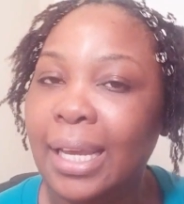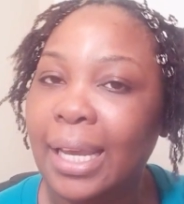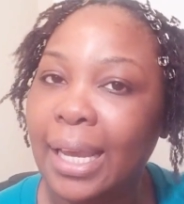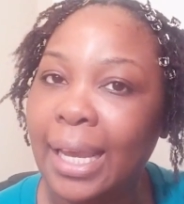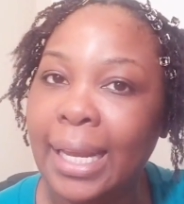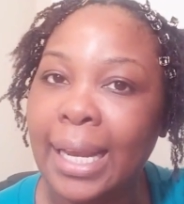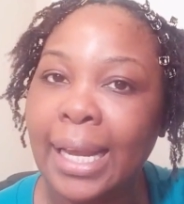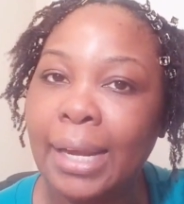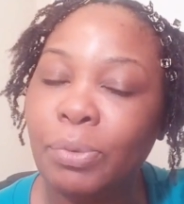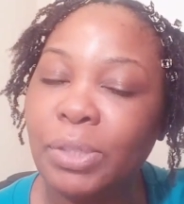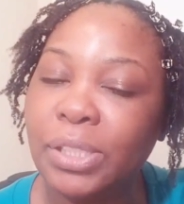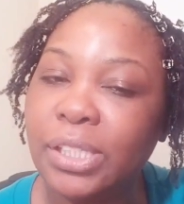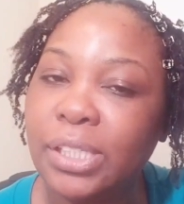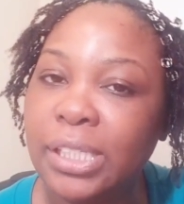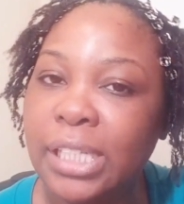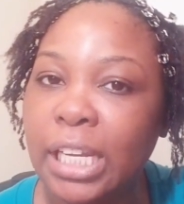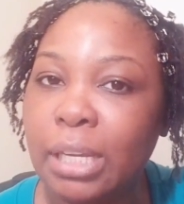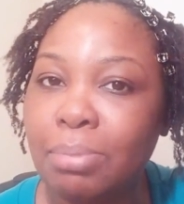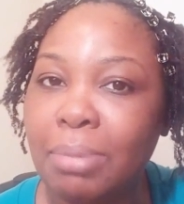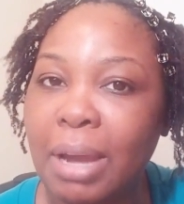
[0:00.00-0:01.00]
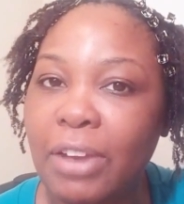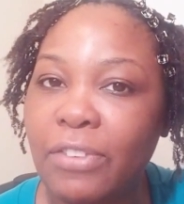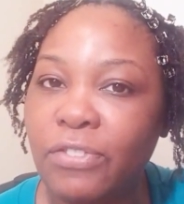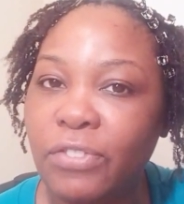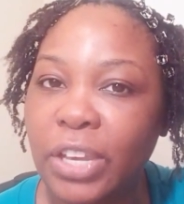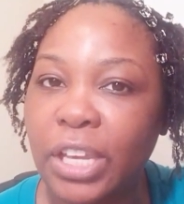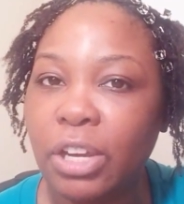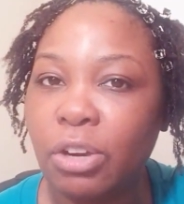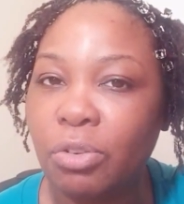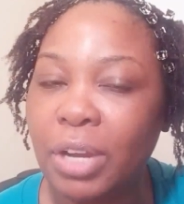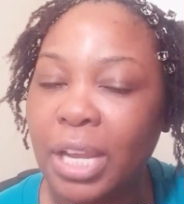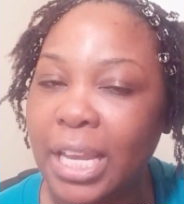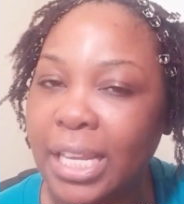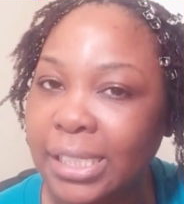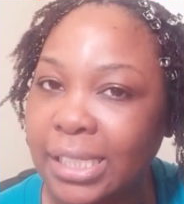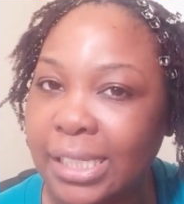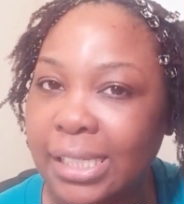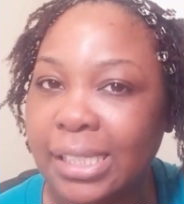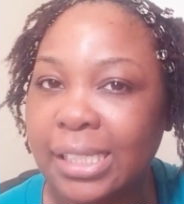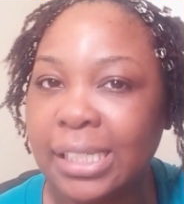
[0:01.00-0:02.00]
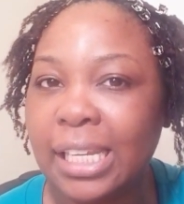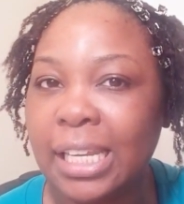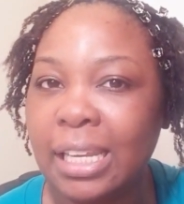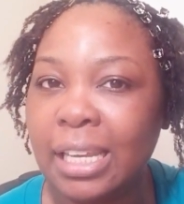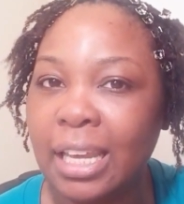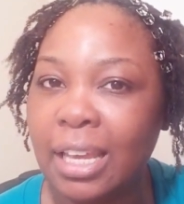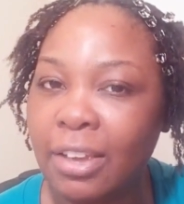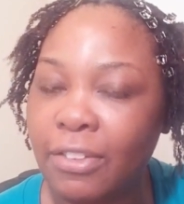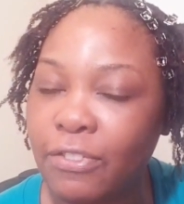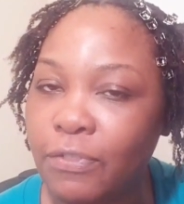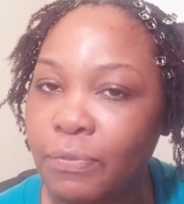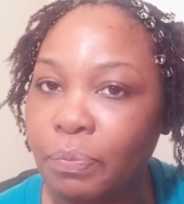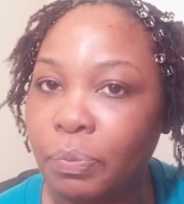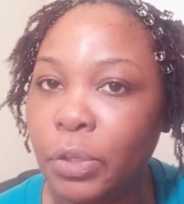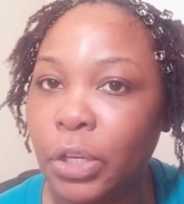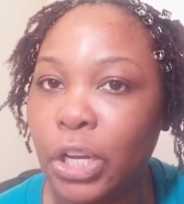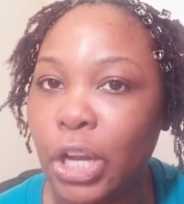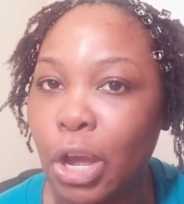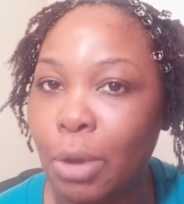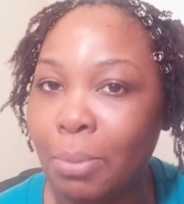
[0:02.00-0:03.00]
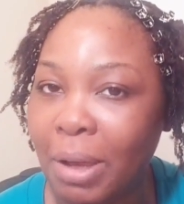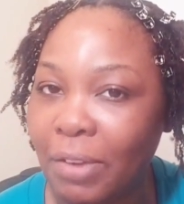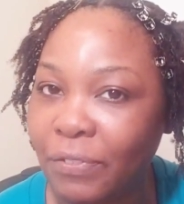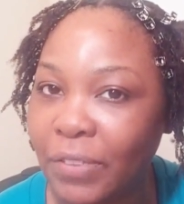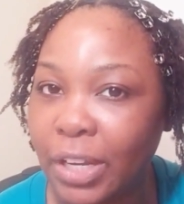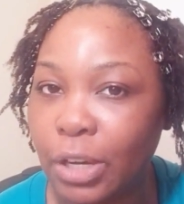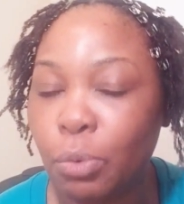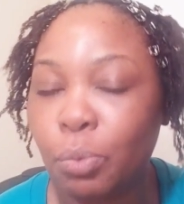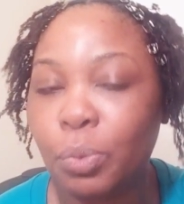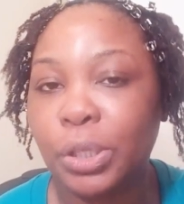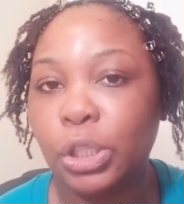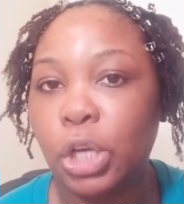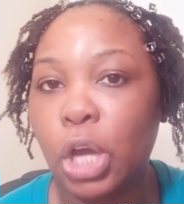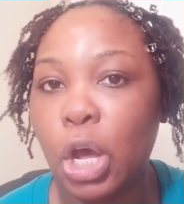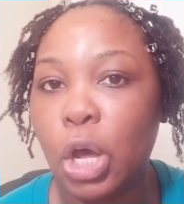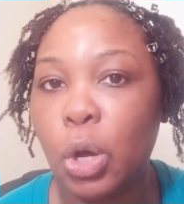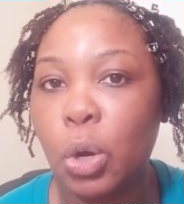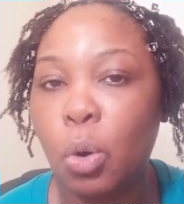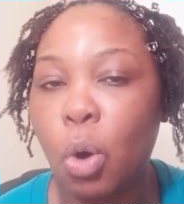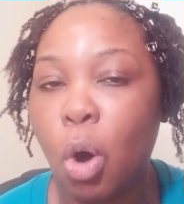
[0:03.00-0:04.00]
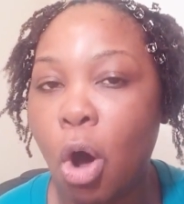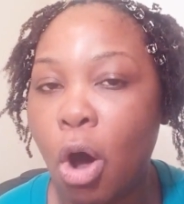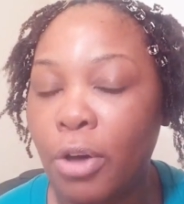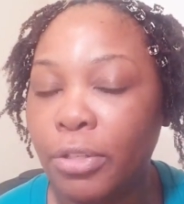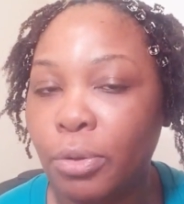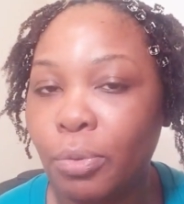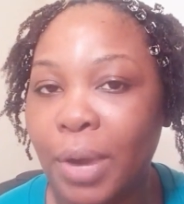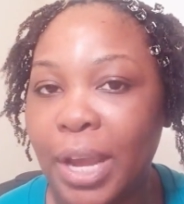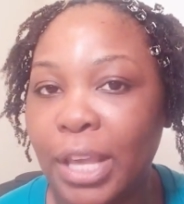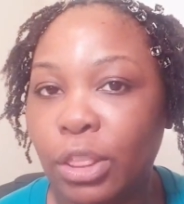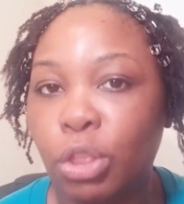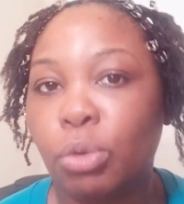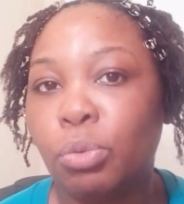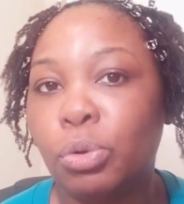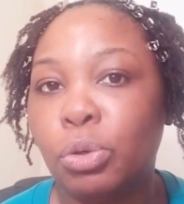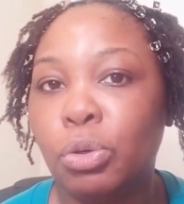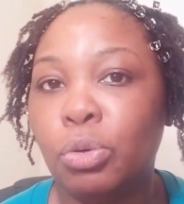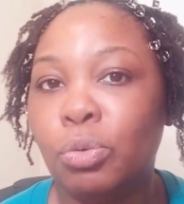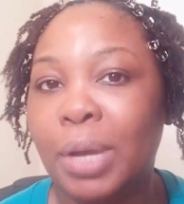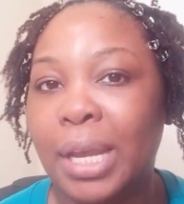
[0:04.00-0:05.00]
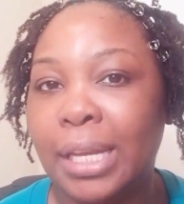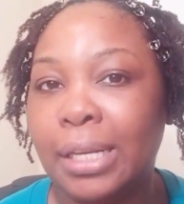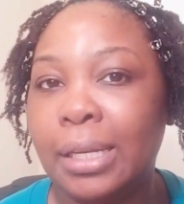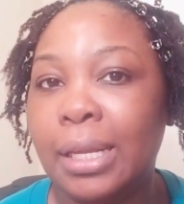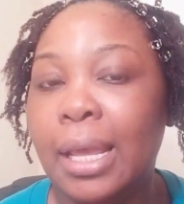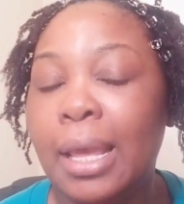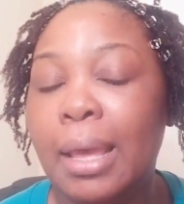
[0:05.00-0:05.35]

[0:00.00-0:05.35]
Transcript: And I would stick my finger in to see if, my finger would go all the way through and